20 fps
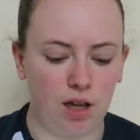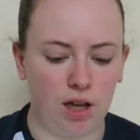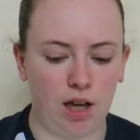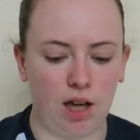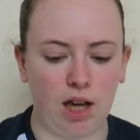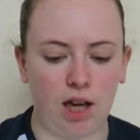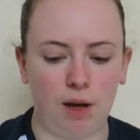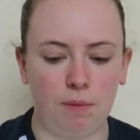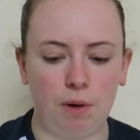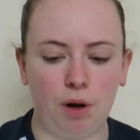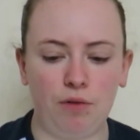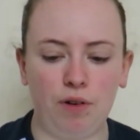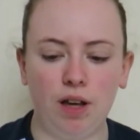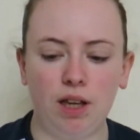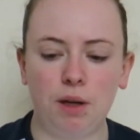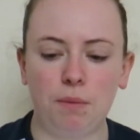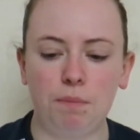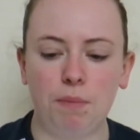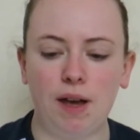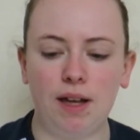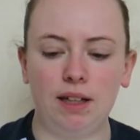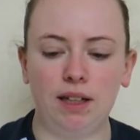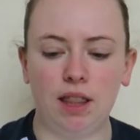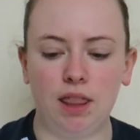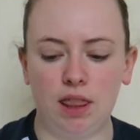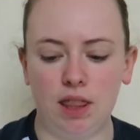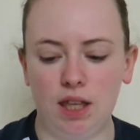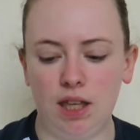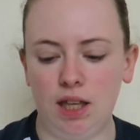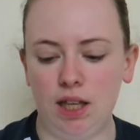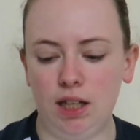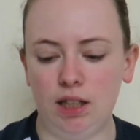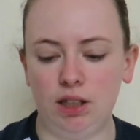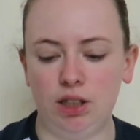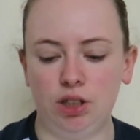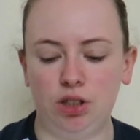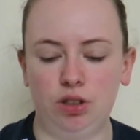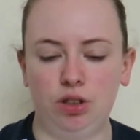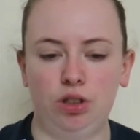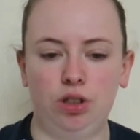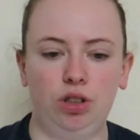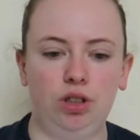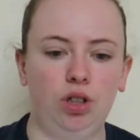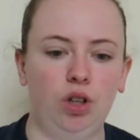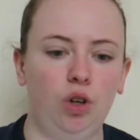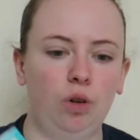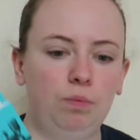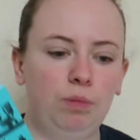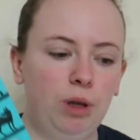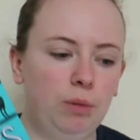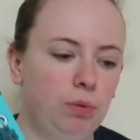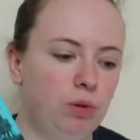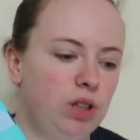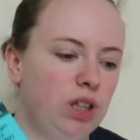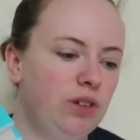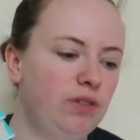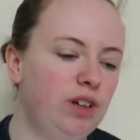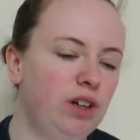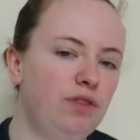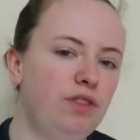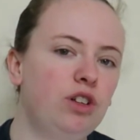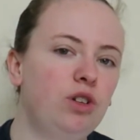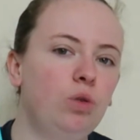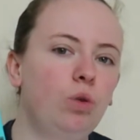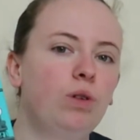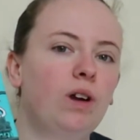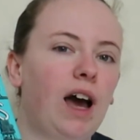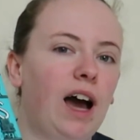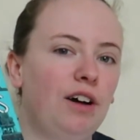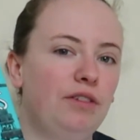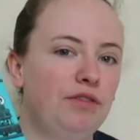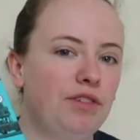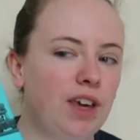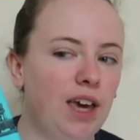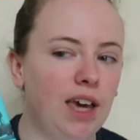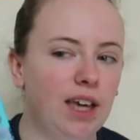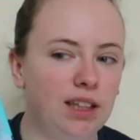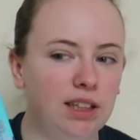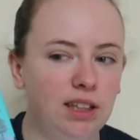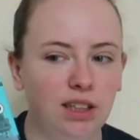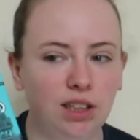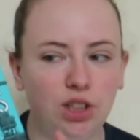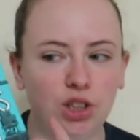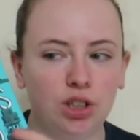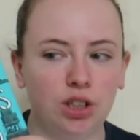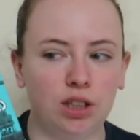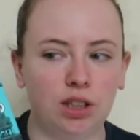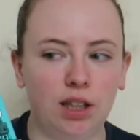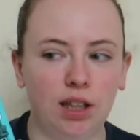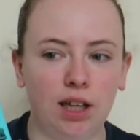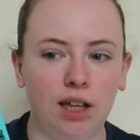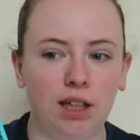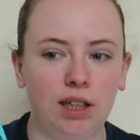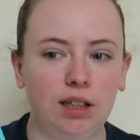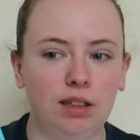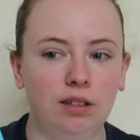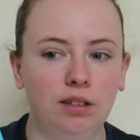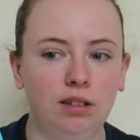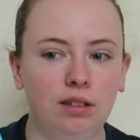I recommend these to people, even if they don't have kids, just to